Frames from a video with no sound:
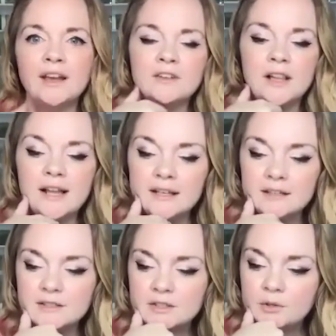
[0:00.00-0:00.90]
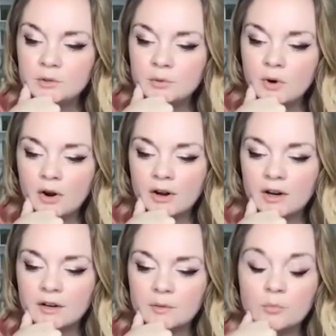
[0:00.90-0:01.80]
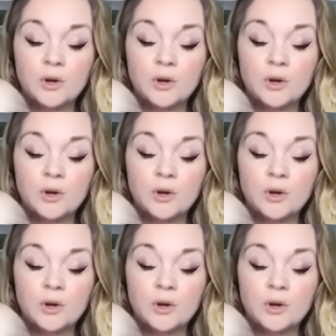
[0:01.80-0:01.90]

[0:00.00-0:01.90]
clients who are